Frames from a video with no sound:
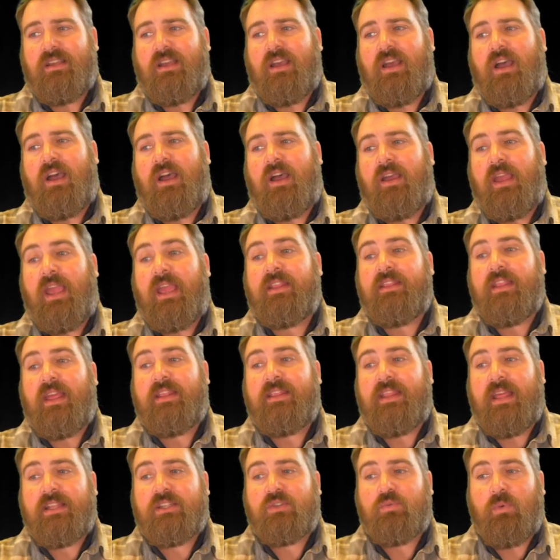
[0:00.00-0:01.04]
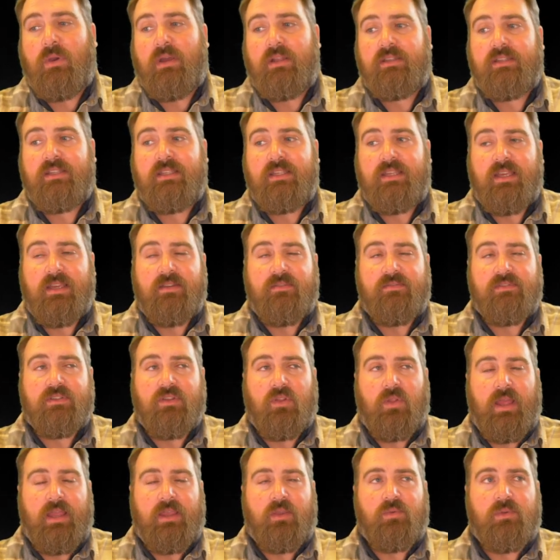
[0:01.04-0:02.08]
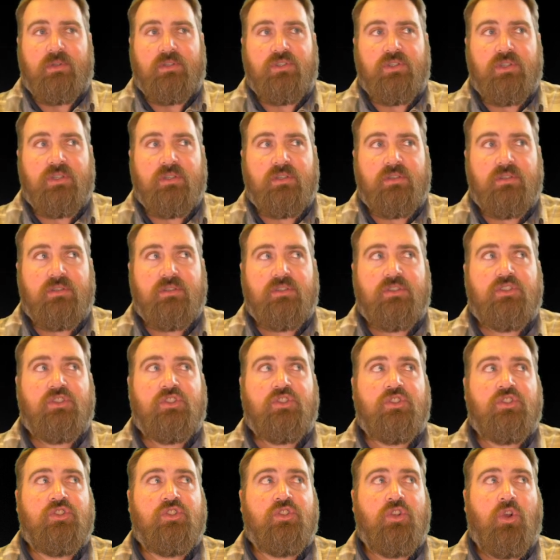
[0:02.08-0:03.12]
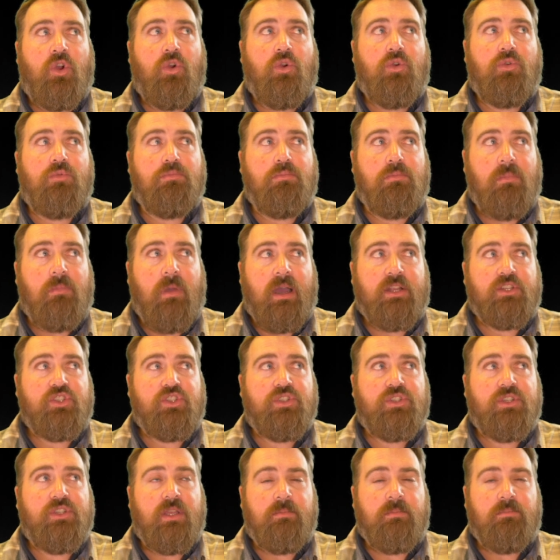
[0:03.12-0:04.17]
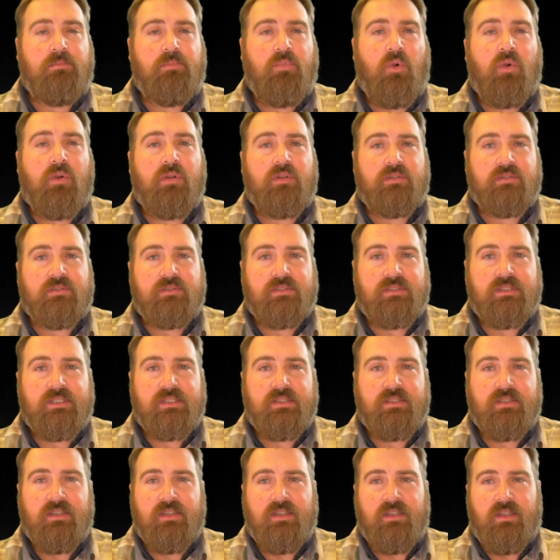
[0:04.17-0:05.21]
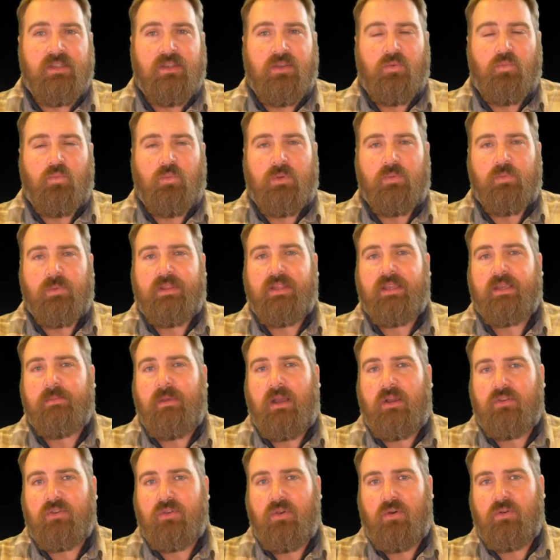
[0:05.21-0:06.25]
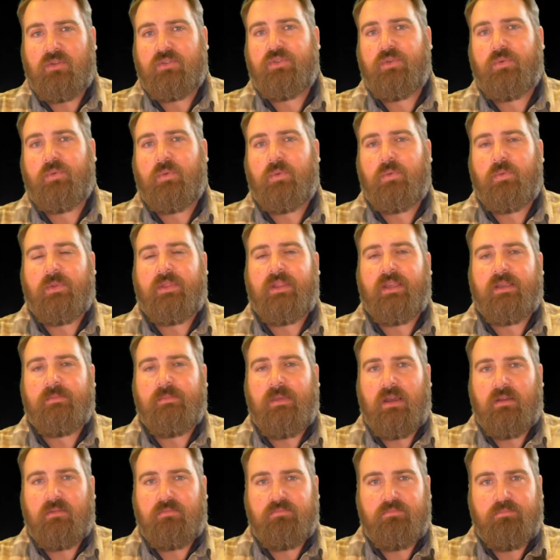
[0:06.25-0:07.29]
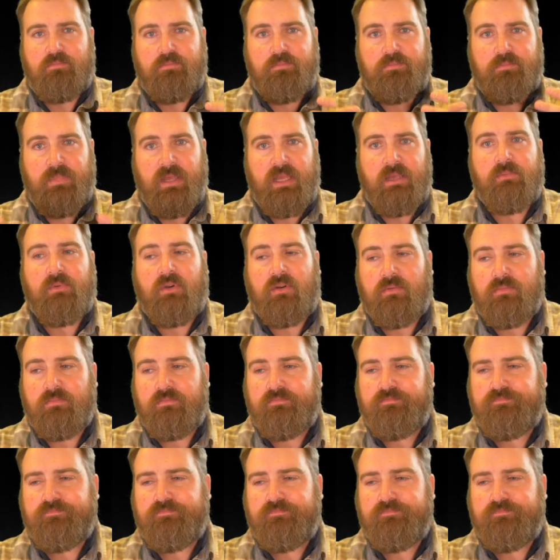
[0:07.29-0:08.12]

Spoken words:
And that's what gives language so much importance when we think about culture, when we think about people.